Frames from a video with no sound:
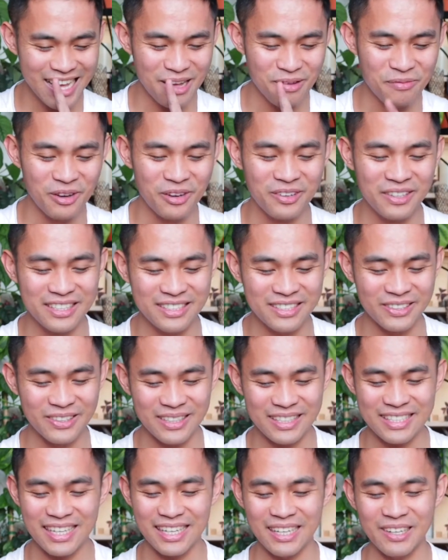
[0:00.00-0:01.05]
I'm always so
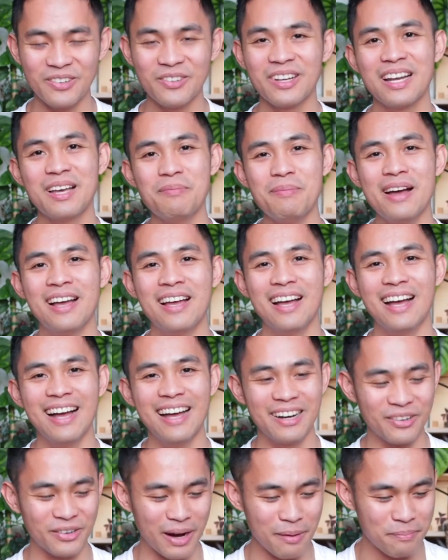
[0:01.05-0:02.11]
excited when I'm
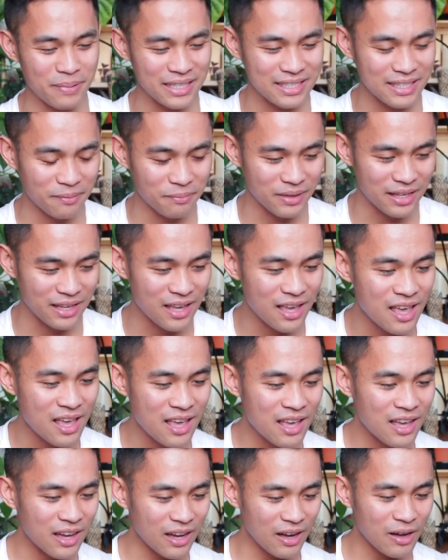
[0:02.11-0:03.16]
unwrapping something.
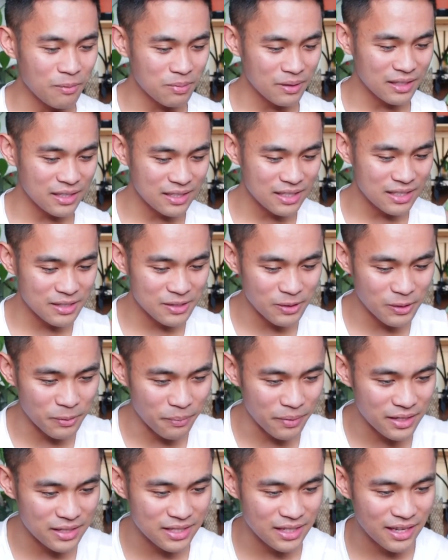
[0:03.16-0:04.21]
Oh, but this is so
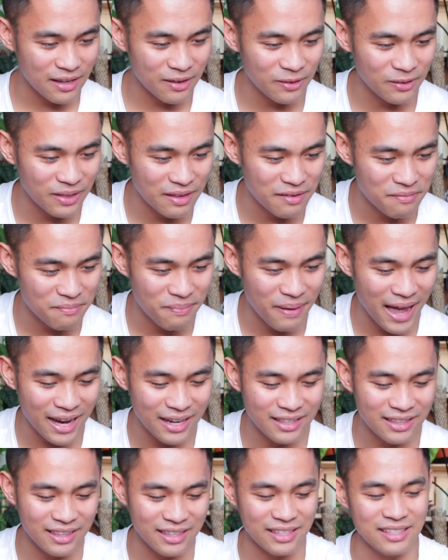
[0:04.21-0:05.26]
amazing how they've
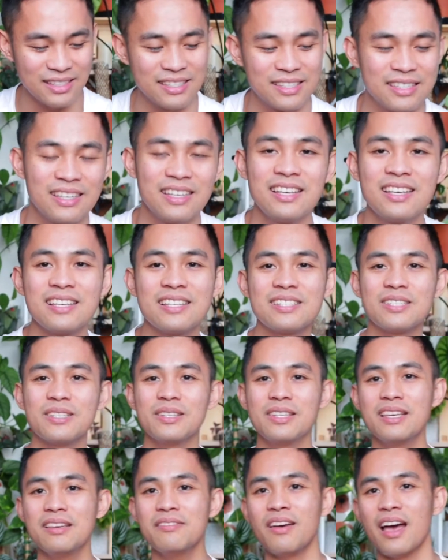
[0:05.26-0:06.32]
packed this. So
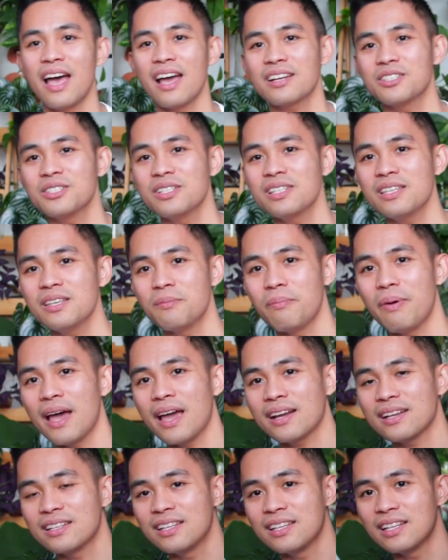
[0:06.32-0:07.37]
they've actually
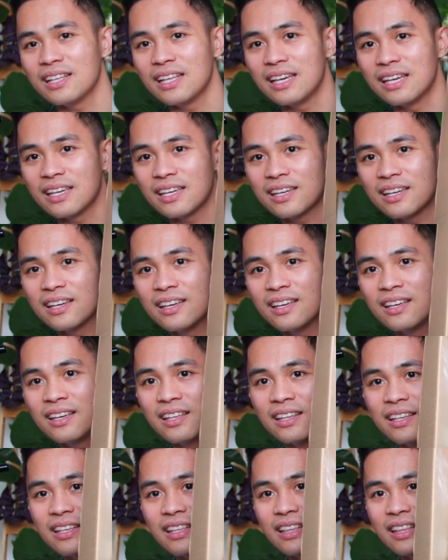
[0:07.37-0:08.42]
packed it like
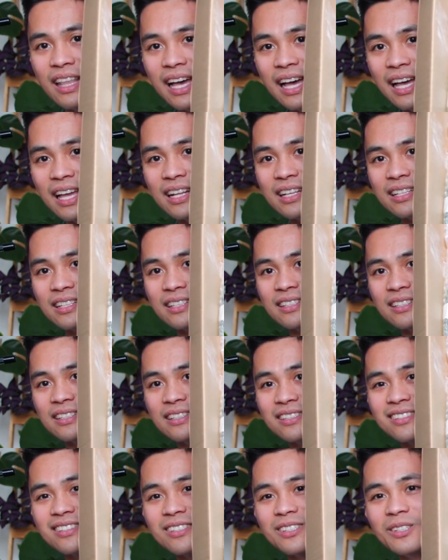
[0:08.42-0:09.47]
that.
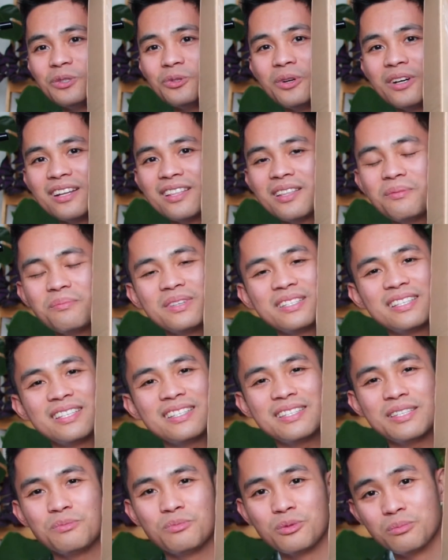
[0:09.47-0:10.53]
So one of them is a
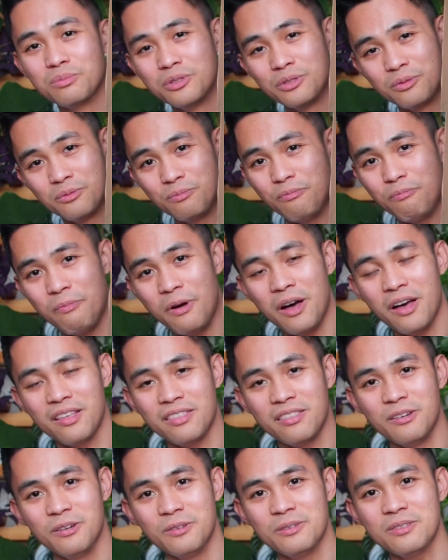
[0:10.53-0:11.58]
Cebu blue
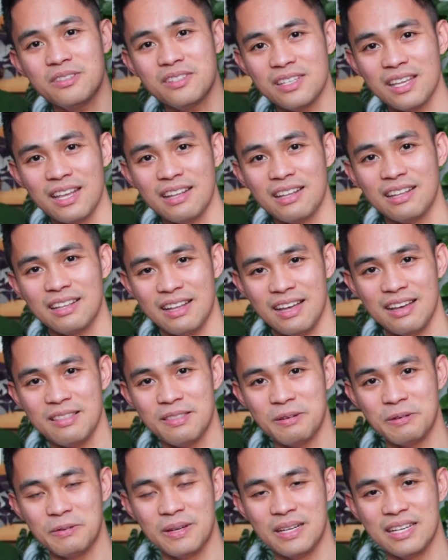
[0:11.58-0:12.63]
pothos, and then the
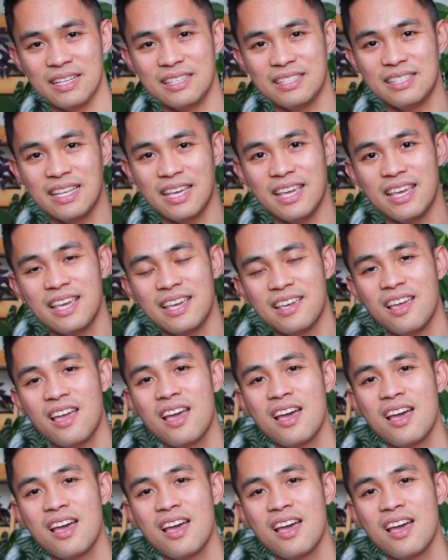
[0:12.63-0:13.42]
other one is a